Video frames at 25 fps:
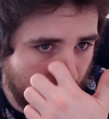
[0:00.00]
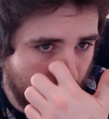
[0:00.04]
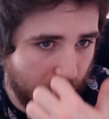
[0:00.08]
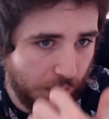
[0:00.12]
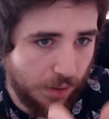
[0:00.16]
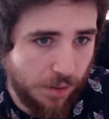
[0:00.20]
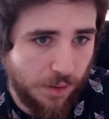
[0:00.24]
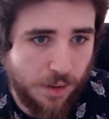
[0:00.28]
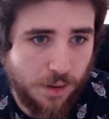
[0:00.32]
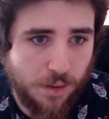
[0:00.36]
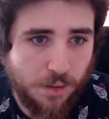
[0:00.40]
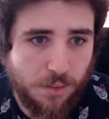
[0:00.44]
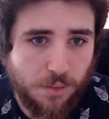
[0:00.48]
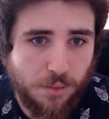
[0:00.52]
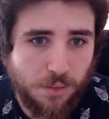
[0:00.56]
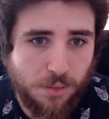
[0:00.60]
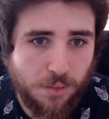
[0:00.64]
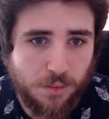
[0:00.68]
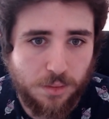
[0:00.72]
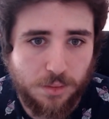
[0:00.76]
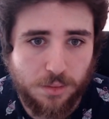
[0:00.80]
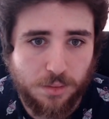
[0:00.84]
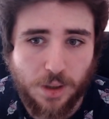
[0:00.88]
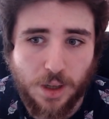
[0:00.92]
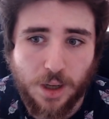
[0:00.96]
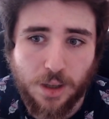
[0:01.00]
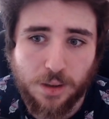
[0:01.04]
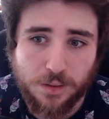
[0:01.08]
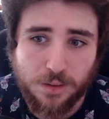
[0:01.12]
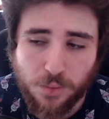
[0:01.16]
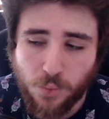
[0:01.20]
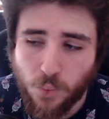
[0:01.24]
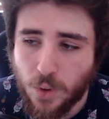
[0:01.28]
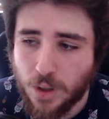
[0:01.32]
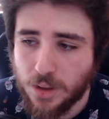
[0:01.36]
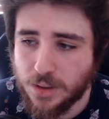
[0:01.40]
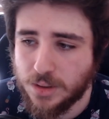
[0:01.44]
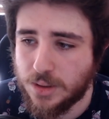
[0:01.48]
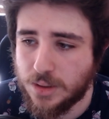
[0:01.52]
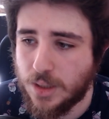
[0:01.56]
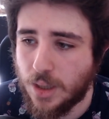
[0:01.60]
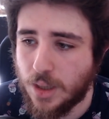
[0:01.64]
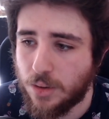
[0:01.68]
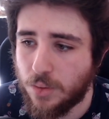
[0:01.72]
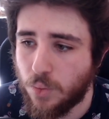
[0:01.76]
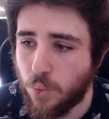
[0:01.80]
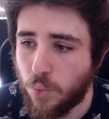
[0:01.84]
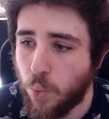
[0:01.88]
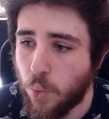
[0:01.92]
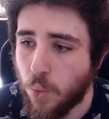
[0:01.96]
are the ones
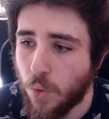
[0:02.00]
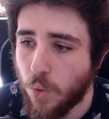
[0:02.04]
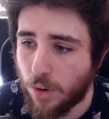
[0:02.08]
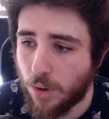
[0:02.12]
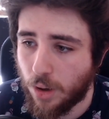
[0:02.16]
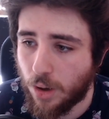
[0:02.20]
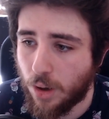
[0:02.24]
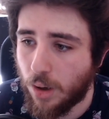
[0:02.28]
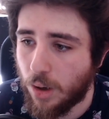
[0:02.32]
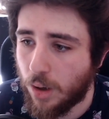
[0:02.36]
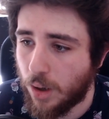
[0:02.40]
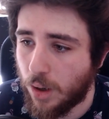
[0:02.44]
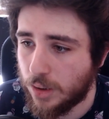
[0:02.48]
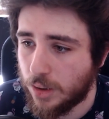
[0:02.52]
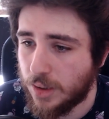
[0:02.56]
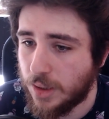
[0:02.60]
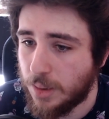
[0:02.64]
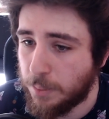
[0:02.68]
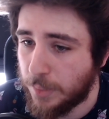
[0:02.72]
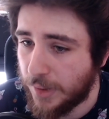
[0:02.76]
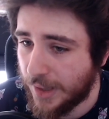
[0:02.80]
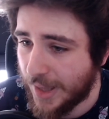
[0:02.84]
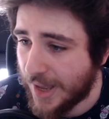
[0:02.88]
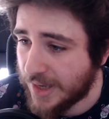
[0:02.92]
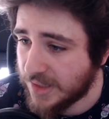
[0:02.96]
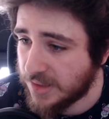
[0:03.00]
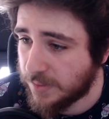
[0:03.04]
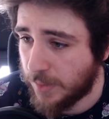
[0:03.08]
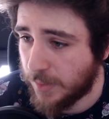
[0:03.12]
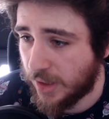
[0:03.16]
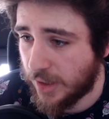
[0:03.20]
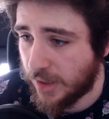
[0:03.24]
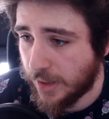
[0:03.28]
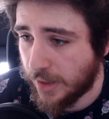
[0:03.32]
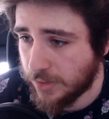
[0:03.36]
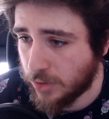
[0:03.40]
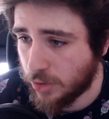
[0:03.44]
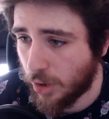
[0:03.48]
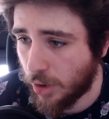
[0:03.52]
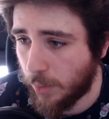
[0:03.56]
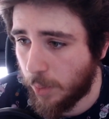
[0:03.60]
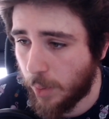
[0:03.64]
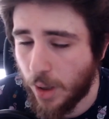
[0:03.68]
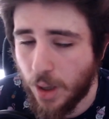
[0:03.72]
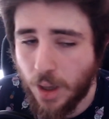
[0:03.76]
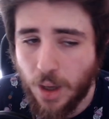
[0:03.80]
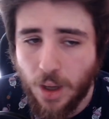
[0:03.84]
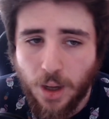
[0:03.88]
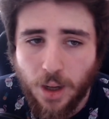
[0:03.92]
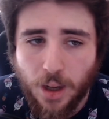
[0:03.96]
that work on the Plasma desktop,
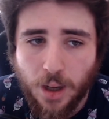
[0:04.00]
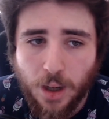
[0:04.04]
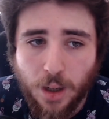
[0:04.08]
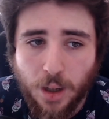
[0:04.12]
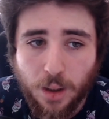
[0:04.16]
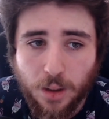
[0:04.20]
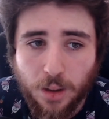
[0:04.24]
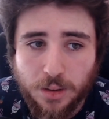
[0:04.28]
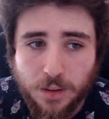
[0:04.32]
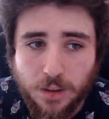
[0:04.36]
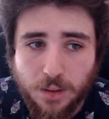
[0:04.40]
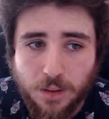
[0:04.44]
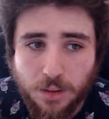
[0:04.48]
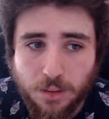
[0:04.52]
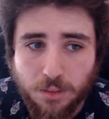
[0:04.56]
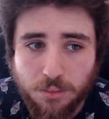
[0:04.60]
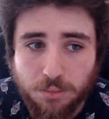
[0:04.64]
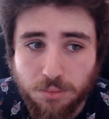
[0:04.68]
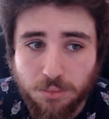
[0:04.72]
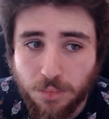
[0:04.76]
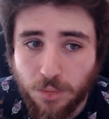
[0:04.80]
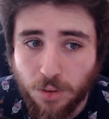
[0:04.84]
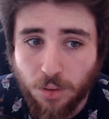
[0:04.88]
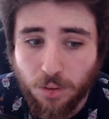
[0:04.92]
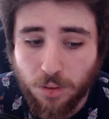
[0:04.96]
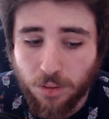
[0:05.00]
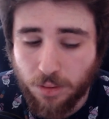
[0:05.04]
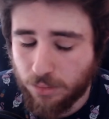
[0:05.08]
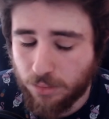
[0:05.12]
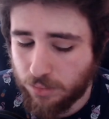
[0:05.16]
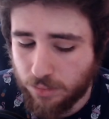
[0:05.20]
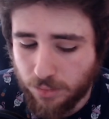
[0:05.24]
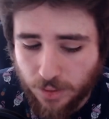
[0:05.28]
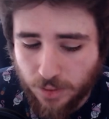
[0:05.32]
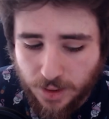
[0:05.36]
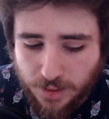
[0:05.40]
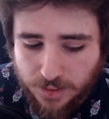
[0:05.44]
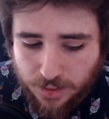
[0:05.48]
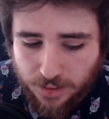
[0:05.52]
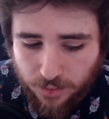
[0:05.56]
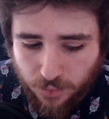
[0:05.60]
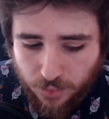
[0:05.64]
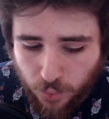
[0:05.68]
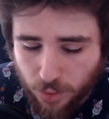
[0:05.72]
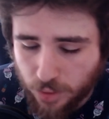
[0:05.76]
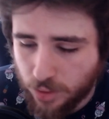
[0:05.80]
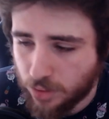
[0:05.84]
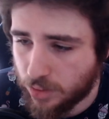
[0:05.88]
or as it